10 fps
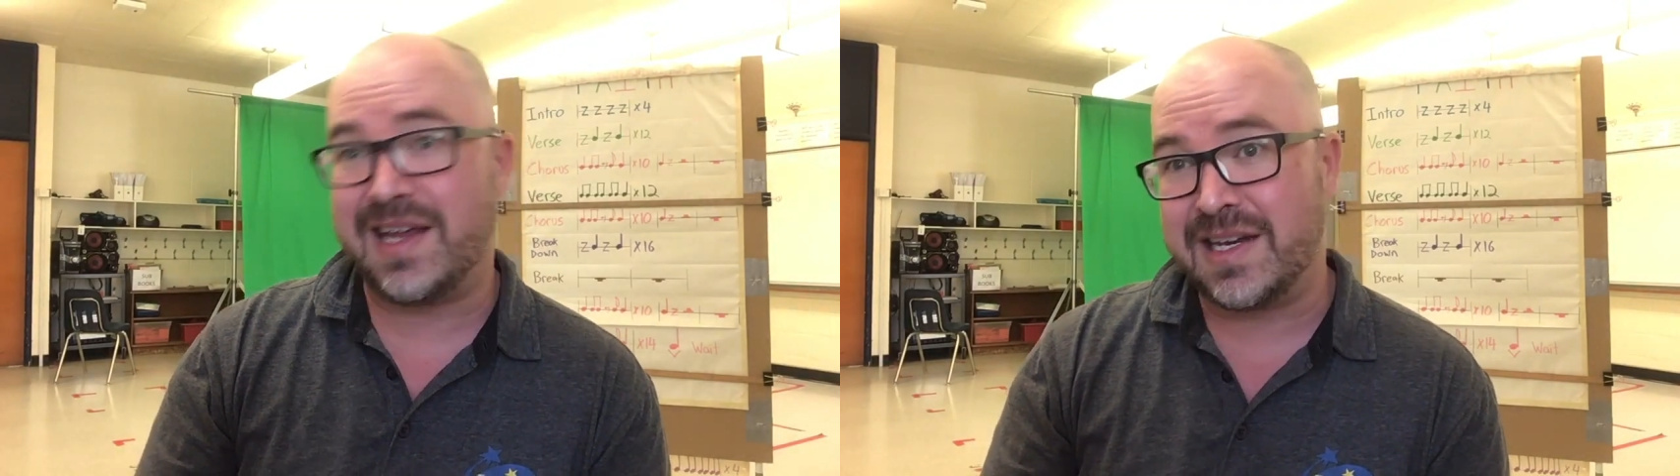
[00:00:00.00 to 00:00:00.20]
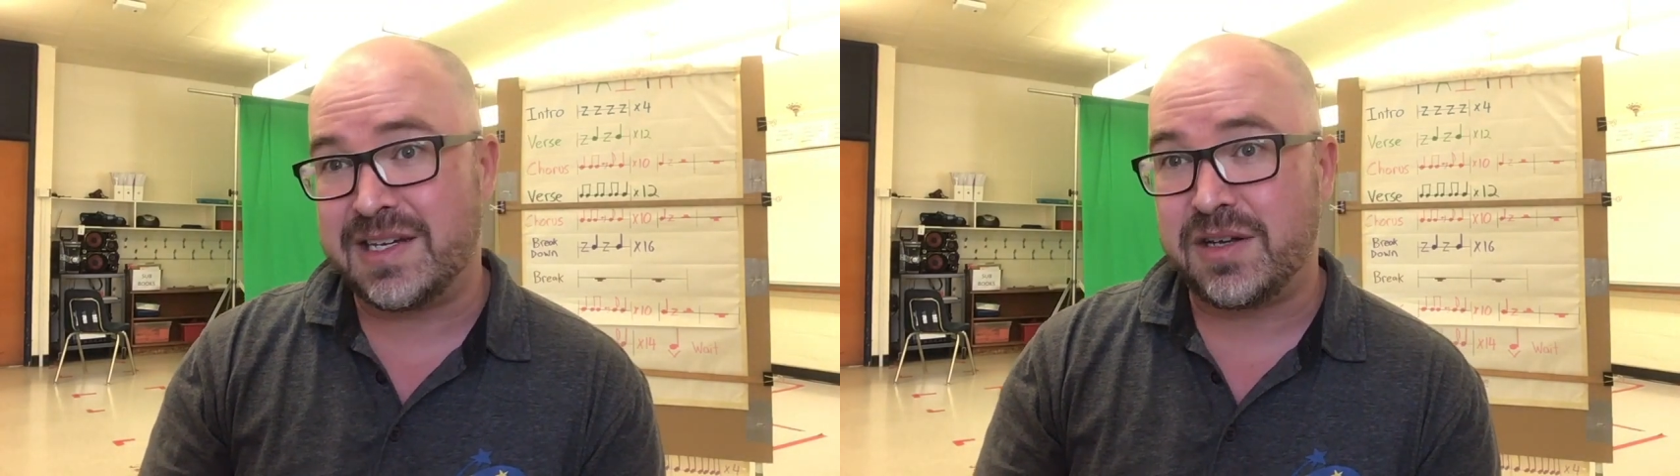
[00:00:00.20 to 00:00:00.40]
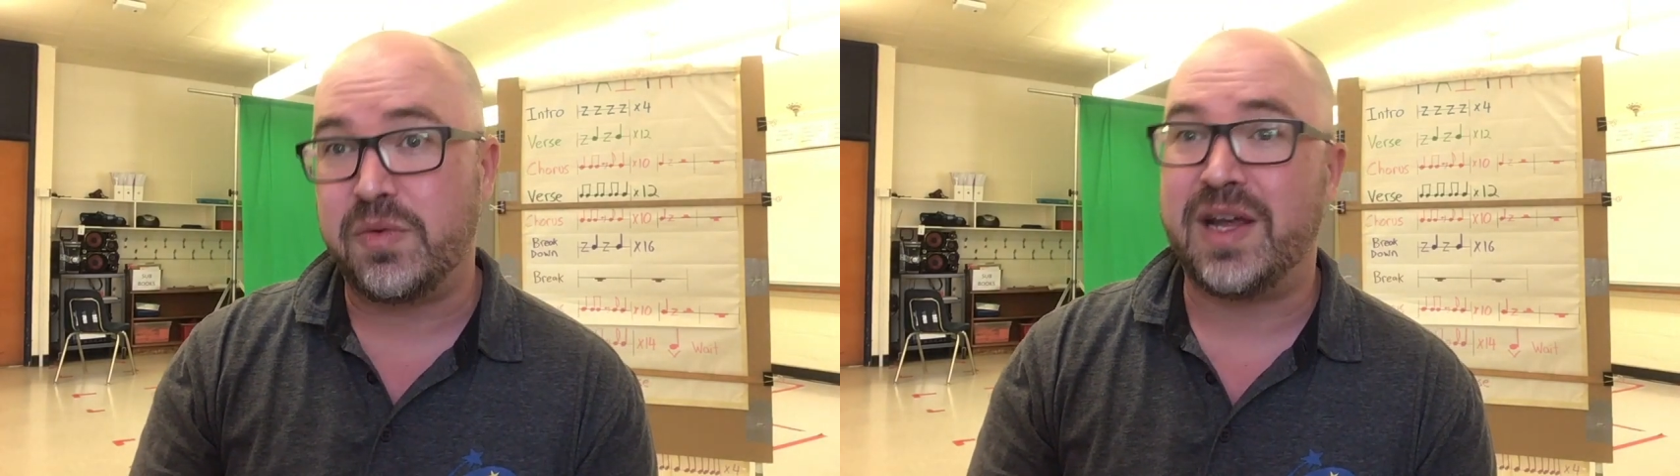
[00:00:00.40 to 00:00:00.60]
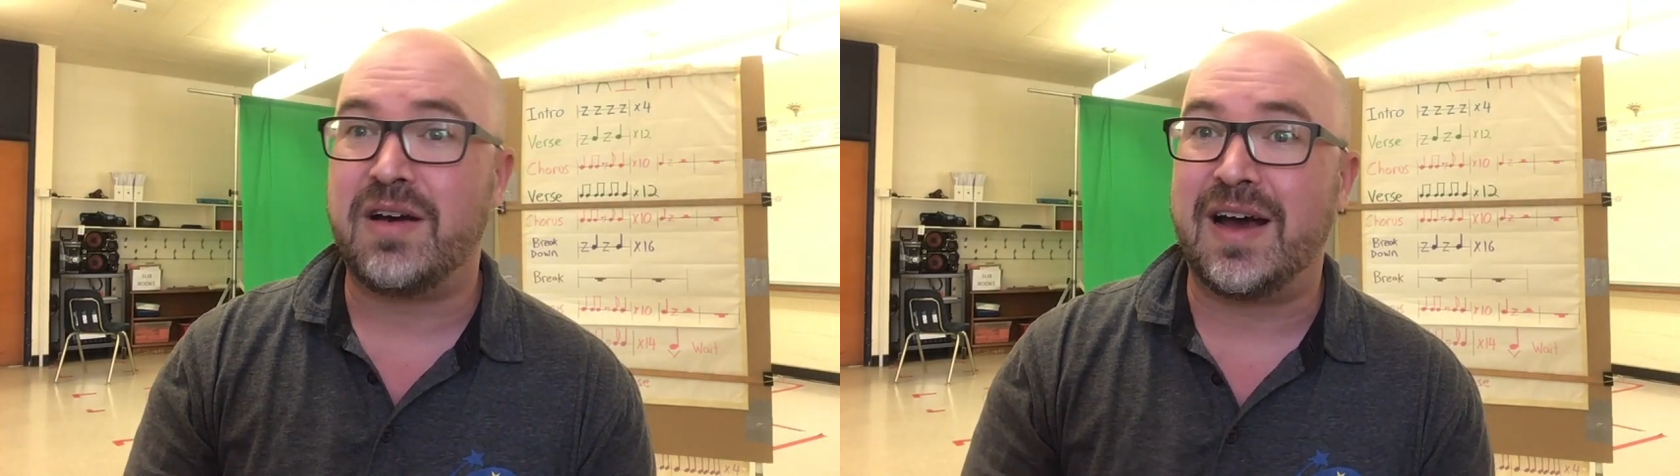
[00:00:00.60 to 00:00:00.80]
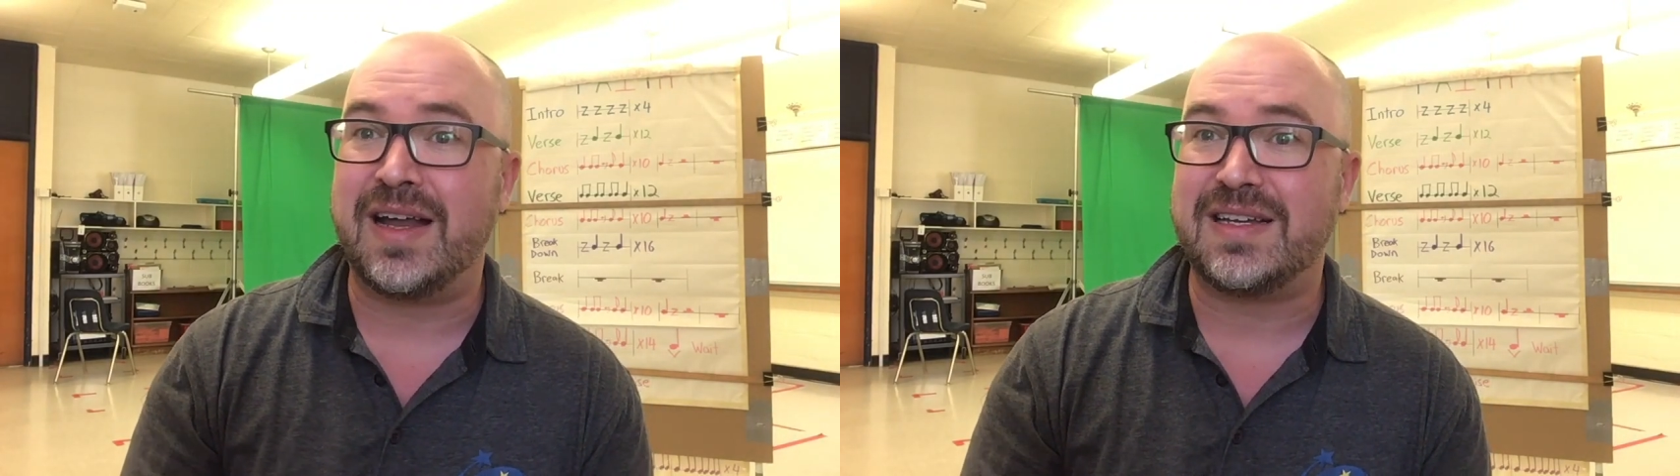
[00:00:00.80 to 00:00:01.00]
until we
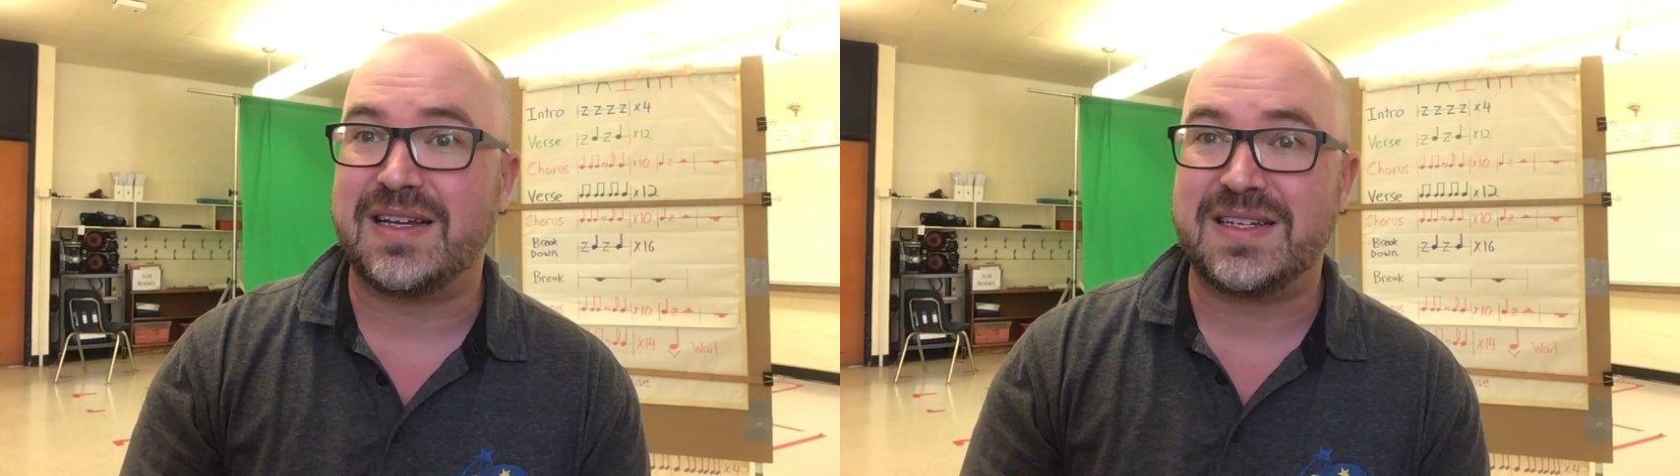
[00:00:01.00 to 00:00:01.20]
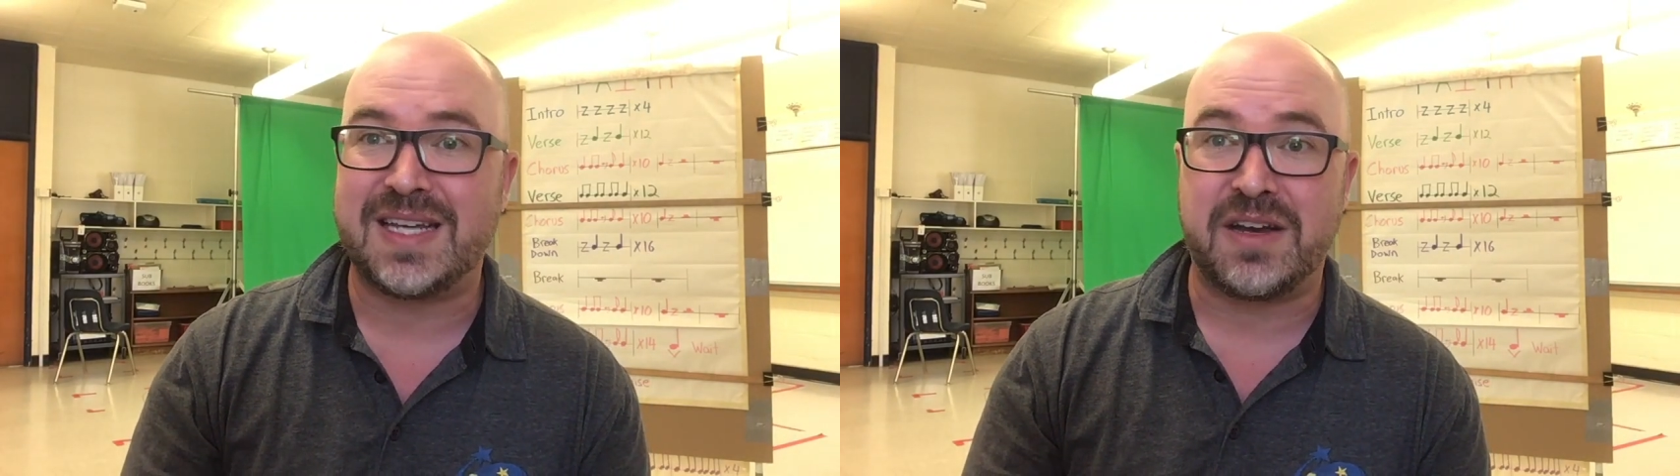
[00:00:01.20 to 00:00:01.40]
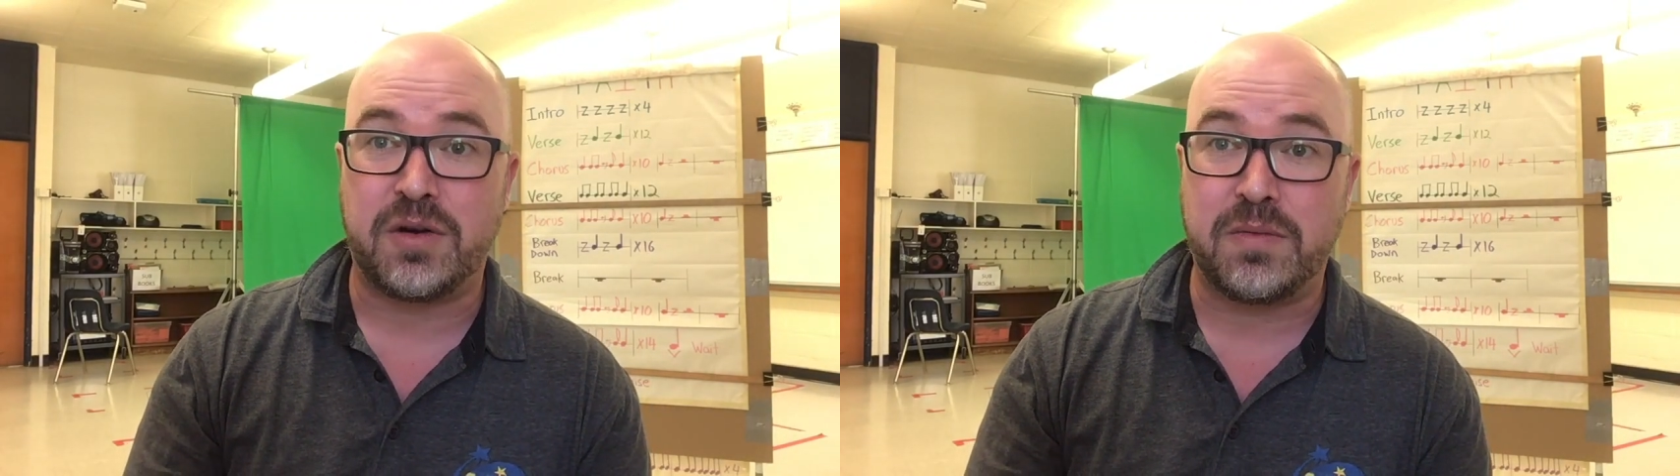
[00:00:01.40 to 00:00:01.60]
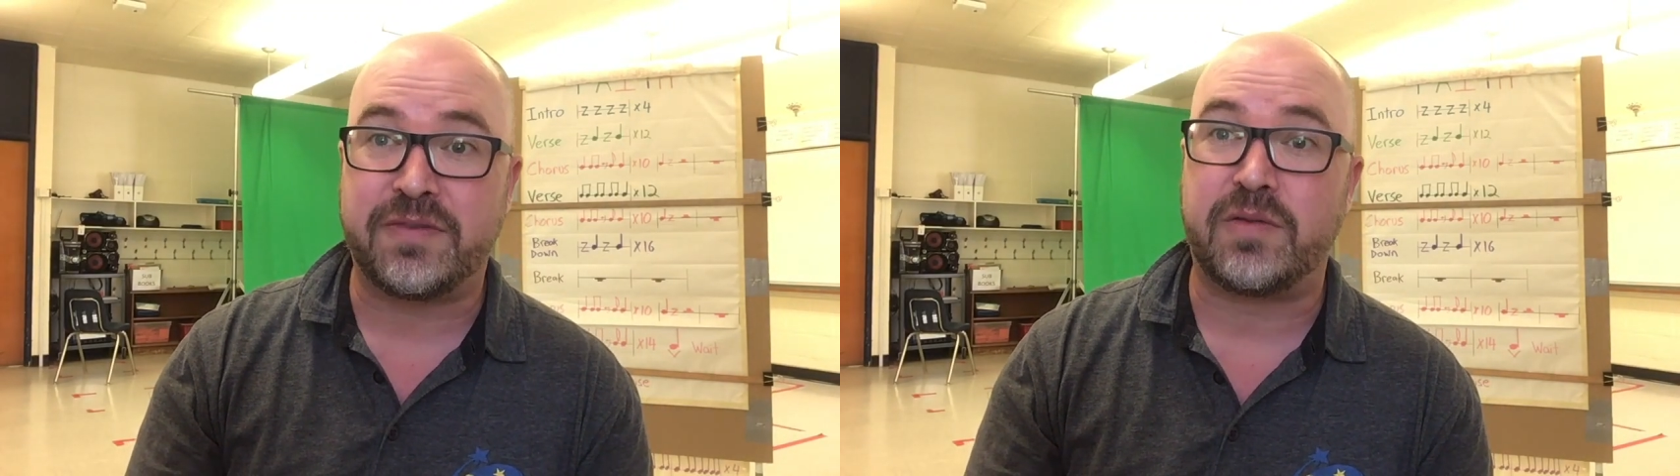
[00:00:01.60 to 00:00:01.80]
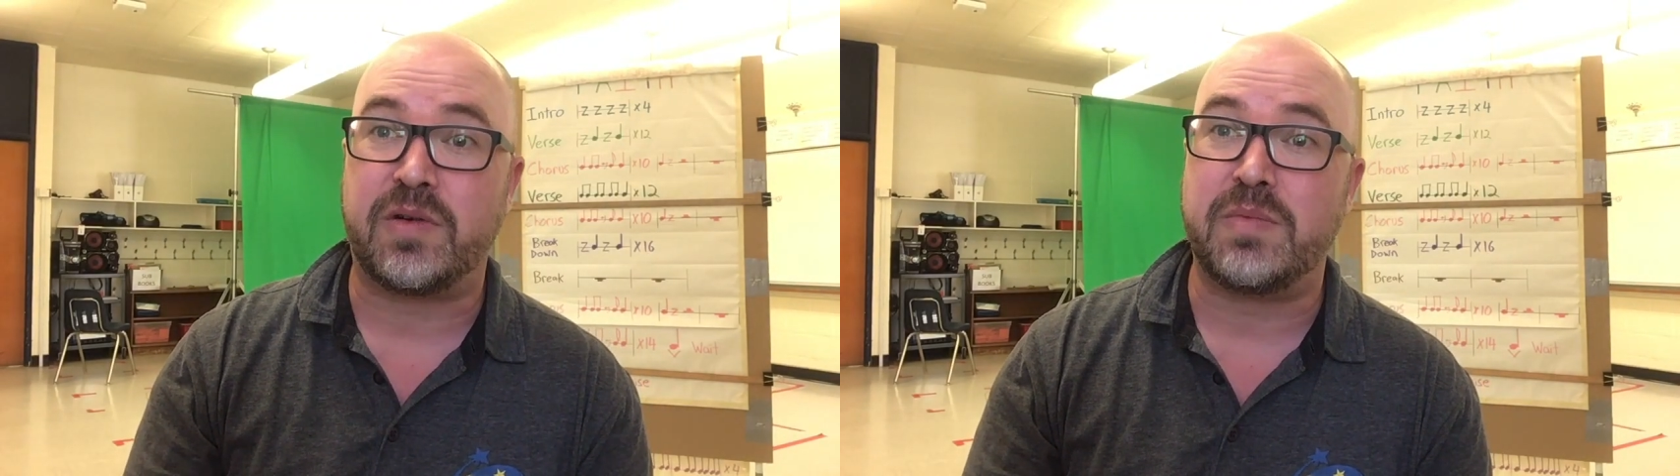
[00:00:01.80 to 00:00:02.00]
got sent home
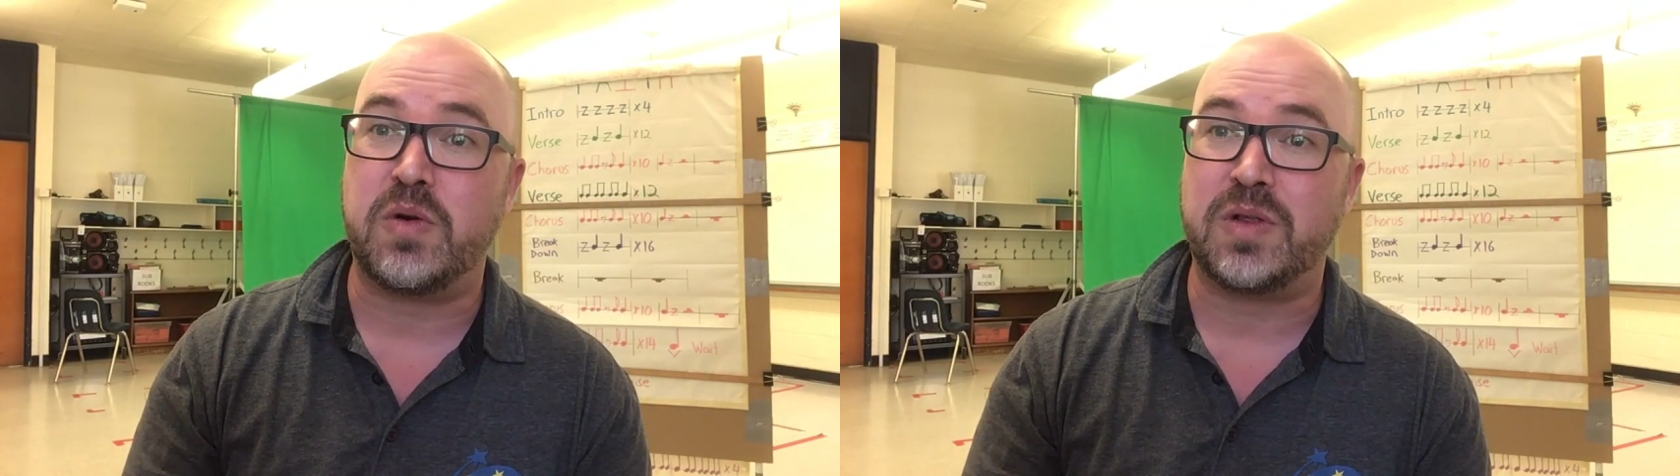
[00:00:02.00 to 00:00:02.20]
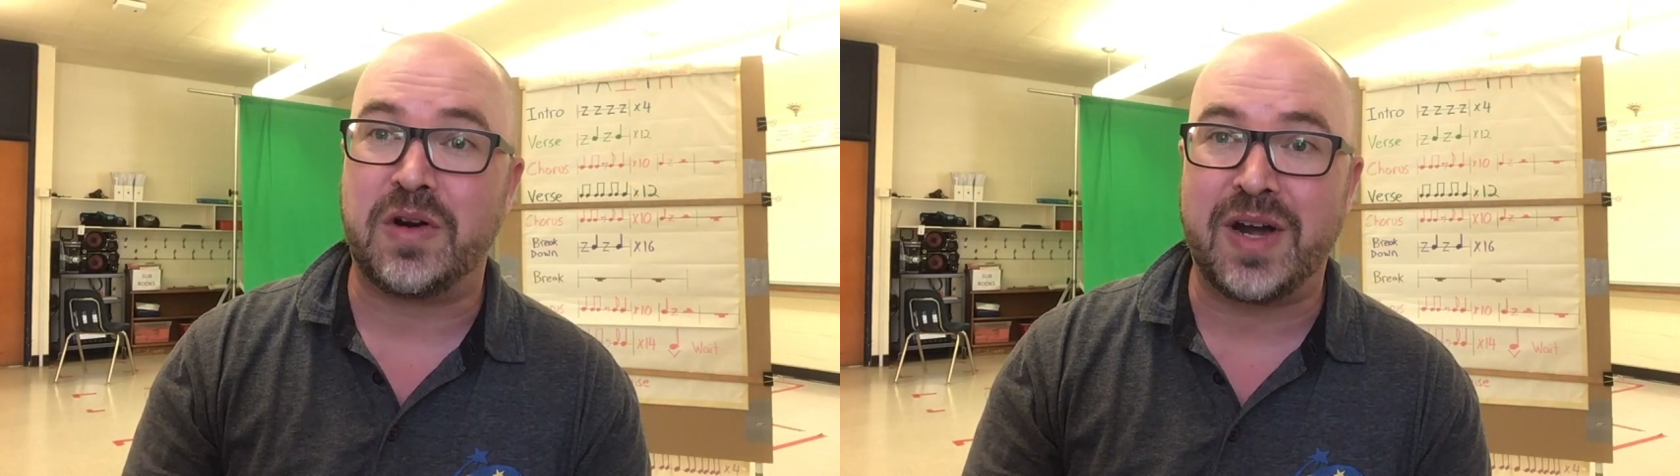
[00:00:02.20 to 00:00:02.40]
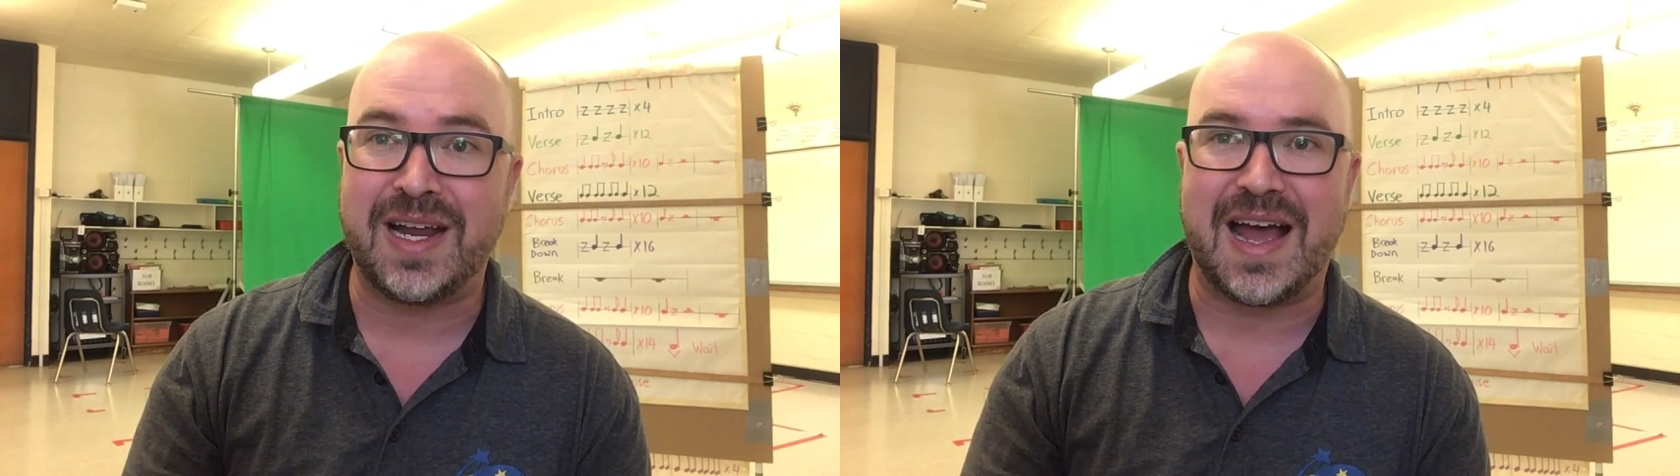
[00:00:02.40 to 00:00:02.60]
for remote learning,